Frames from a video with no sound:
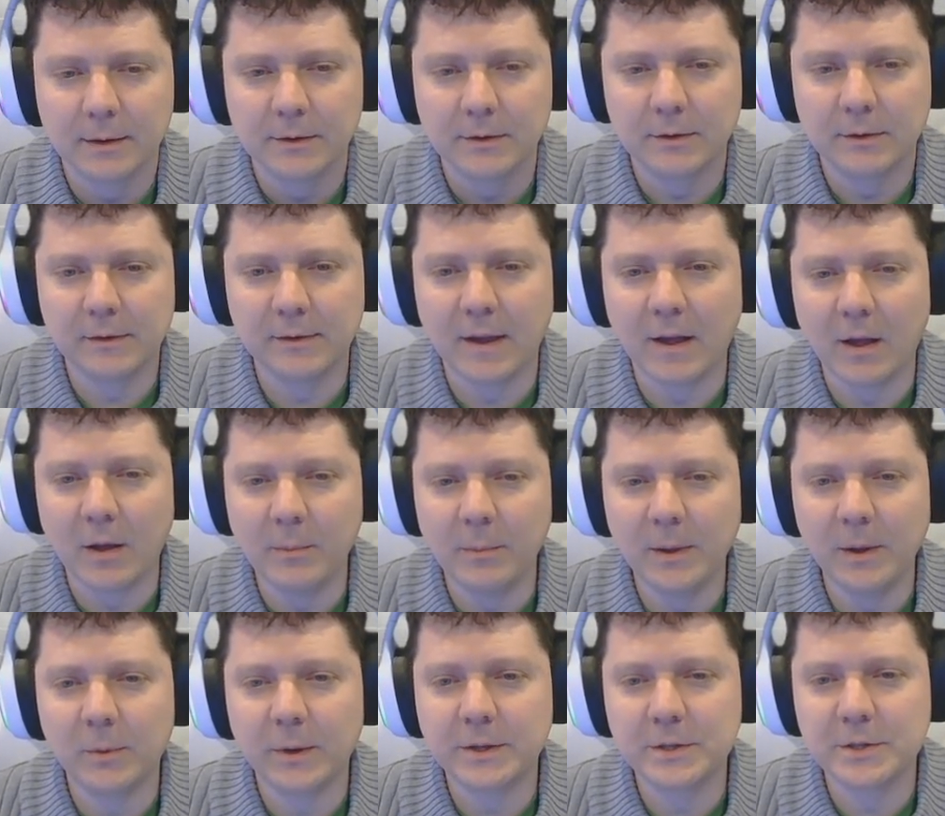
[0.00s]
Tell
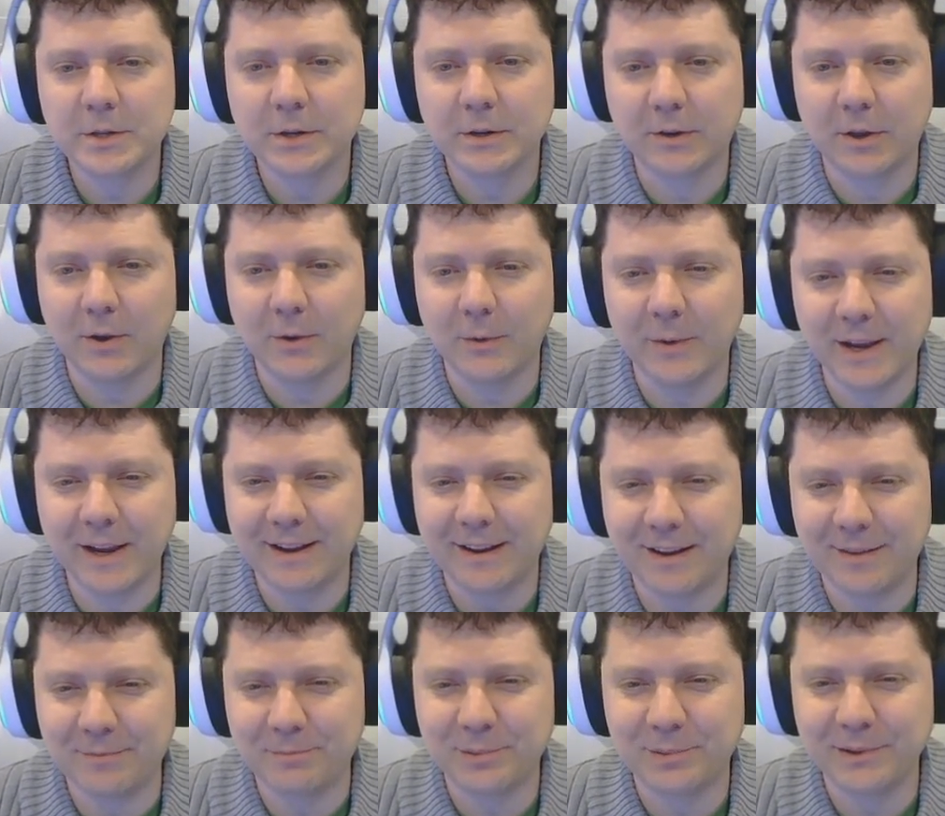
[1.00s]
me what you're doing
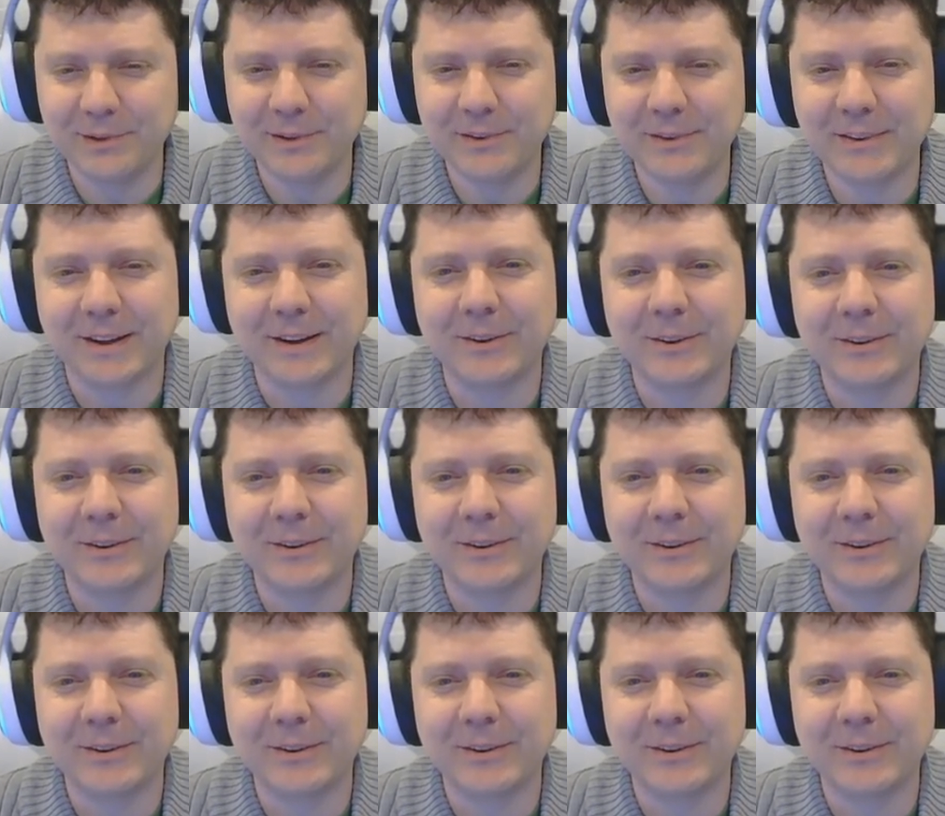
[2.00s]
on Pluto.